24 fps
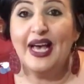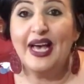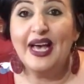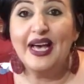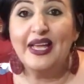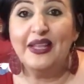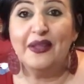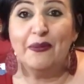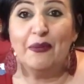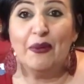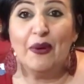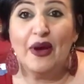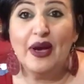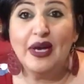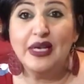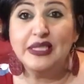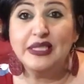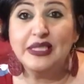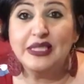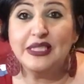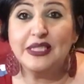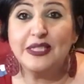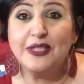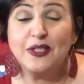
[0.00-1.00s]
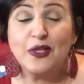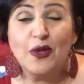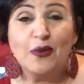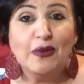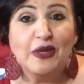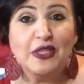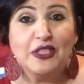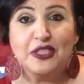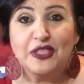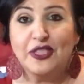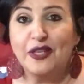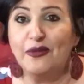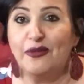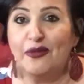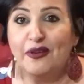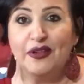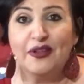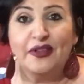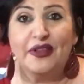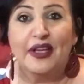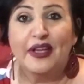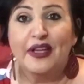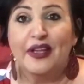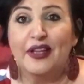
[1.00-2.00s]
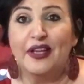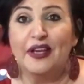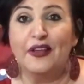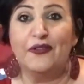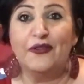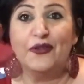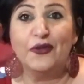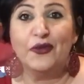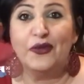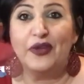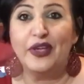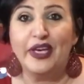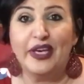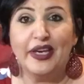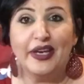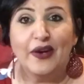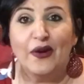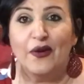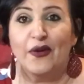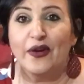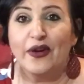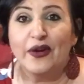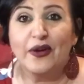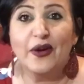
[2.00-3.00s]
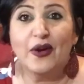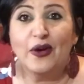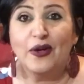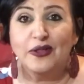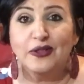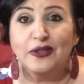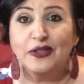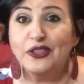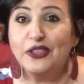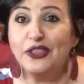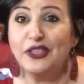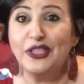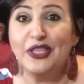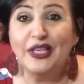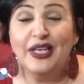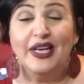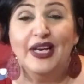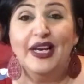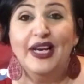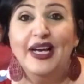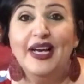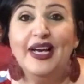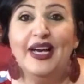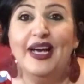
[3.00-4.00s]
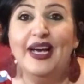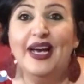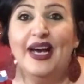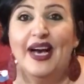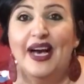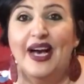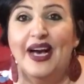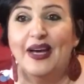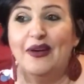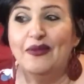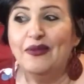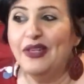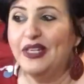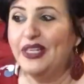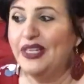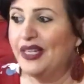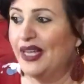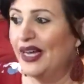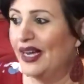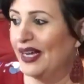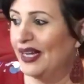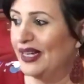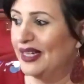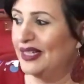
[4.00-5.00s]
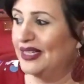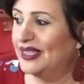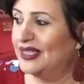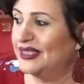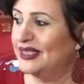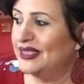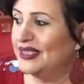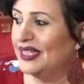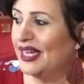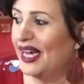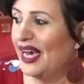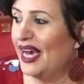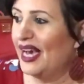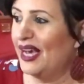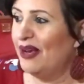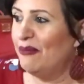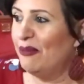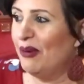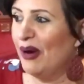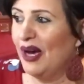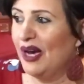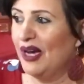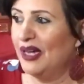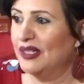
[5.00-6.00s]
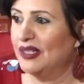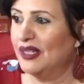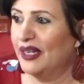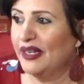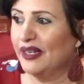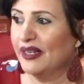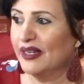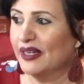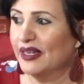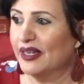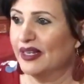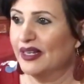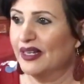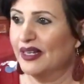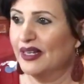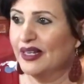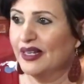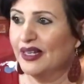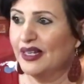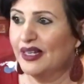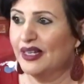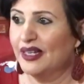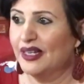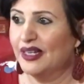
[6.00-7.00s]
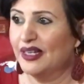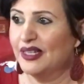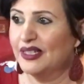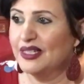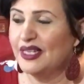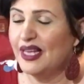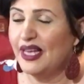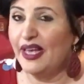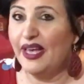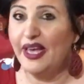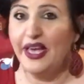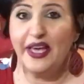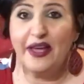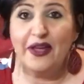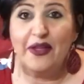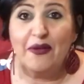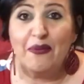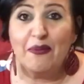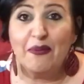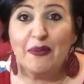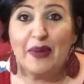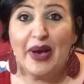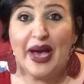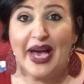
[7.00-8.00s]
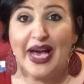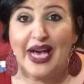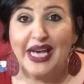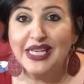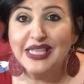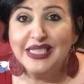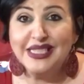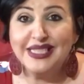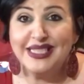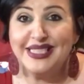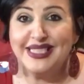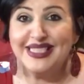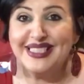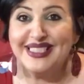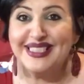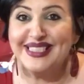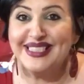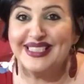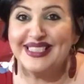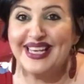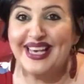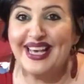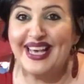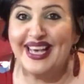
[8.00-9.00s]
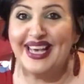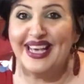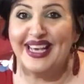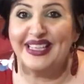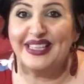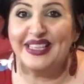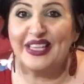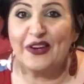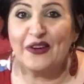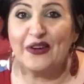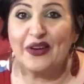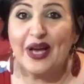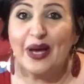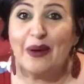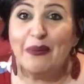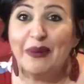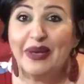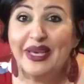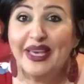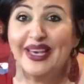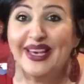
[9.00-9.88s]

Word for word: and the price is so much different than a Dooney or a Coach. I mean uh, I bought like eight bags and they're coming.